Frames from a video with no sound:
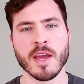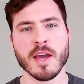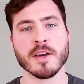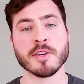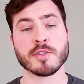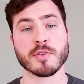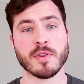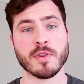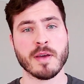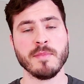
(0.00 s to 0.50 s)

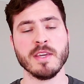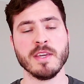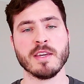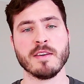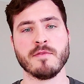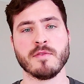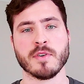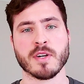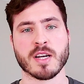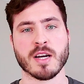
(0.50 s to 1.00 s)
So let me
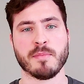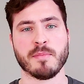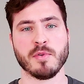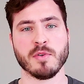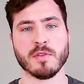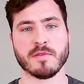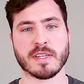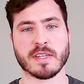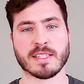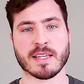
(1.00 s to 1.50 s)
give you a couple
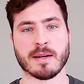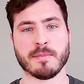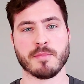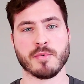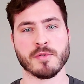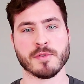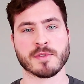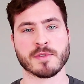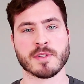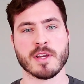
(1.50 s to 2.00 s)
of
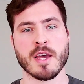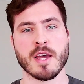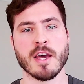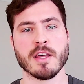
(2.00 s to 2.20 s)
examples.